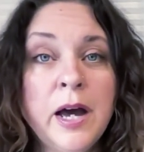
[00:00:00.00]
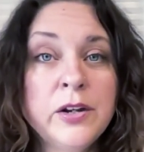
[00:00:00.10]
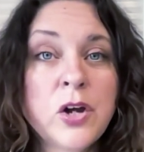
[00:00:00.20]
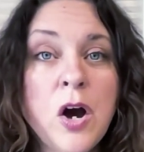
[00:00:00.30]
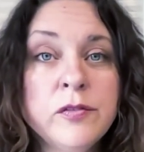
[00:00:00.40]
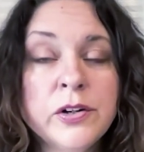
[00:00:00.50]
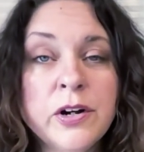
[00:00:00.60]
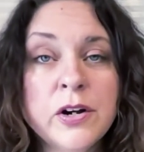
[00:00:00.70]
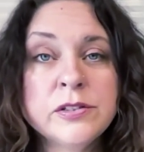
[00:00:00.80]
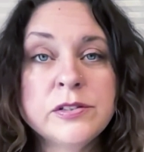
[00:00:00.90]
a
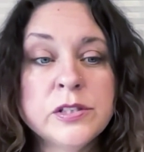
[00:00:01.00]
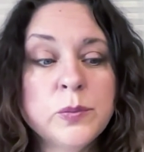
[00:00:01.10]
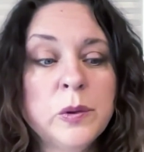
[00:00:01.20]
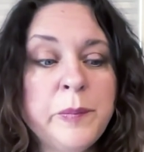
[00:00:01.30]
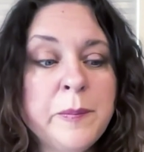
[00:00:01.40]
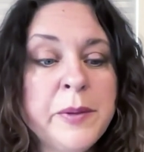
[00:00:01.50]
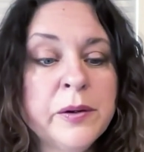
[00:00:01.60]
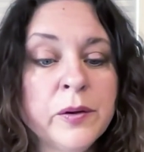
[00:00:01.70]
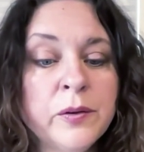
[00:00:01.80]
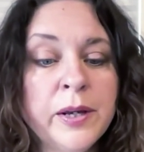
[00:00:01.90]
covert narcissist will be
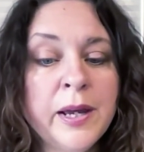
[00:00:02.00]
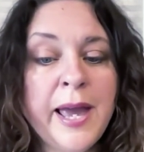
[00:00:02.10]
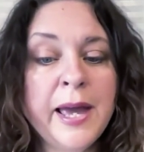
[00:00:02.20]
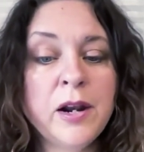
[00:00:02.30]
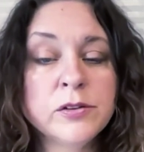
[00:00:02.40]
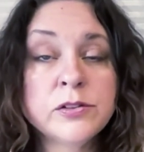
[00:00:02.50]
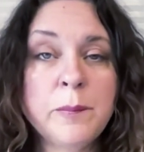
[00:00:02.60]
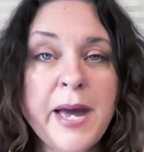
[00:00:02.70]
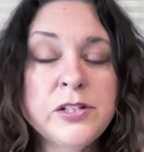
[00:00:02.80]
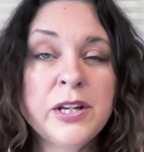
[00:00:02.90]
mirroring and
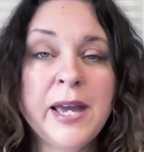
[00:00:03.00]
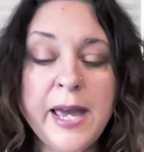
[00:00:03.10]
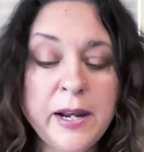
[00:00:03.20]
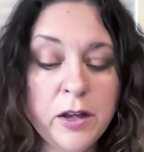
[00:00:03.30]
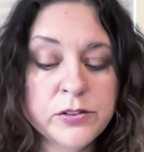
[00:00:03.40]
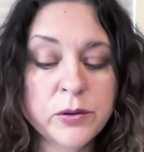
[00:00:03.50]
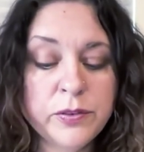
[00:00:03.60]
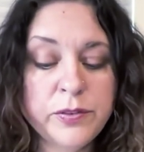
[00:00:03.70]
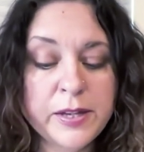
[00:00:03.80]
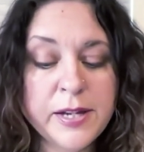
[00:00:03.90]
also matching. And
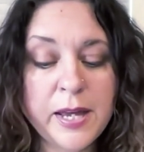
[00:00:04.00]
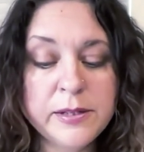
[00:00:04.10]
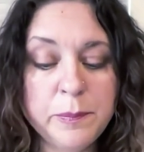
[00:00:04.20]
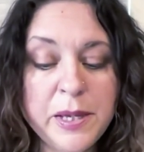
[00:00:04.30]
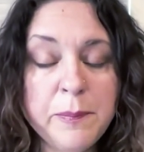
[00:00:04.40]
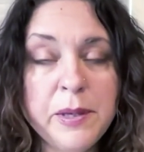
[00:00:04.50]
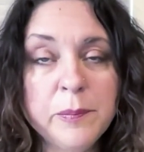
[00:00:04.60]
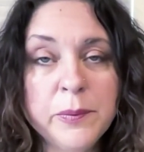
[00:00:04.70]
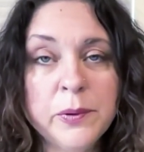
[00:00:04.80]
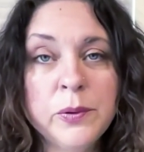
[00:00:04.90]
also they tend to be
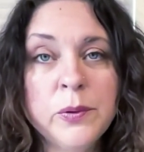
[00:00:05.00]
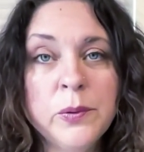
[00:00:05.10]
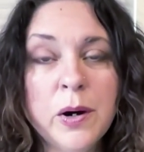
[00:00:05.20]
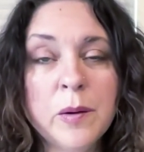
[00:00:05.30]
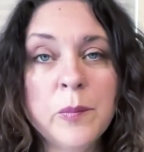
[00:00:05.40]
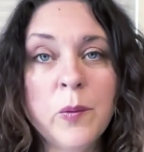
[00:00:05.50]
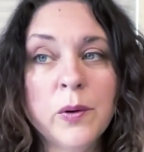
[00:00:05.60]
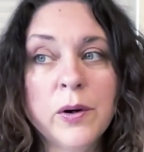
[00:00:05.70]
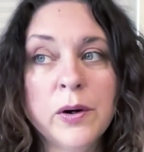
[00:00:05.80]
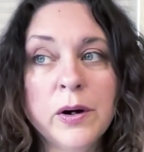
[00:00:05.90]
people who are
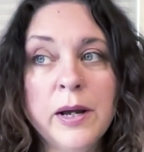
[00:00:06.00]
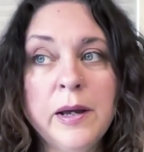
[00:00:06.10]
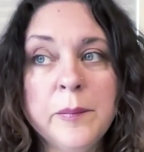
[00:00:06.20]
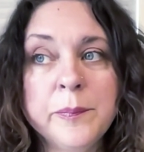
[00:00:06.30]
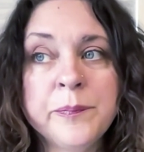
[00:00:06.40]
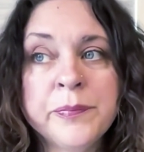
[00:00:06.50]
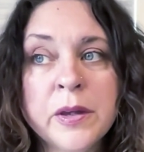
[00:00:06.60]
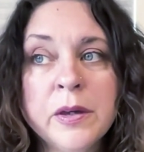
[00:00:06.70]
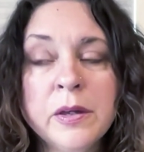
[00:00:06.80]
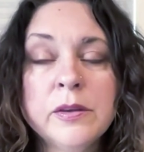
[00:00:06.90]
more
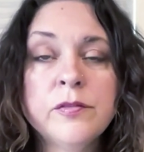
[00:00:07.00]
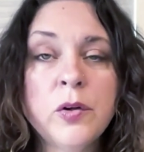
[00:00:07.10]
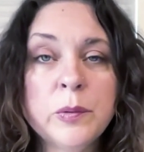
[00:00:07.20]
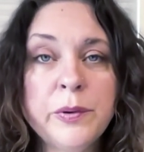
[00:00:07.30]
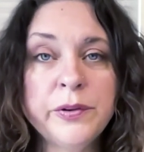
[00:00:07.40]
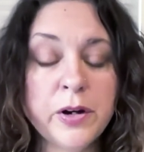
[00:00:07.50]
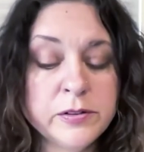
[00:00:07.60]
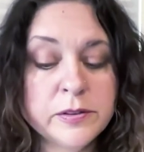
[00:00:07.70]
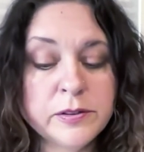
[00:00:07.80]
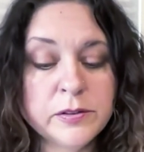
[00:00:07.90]
the vulnerable
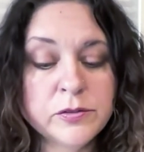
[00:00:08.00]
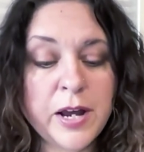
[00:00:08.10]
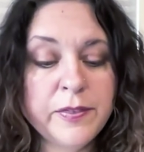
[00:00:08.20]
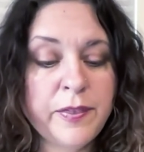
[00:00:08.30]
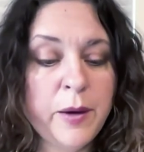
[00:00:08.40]
narcissist, right?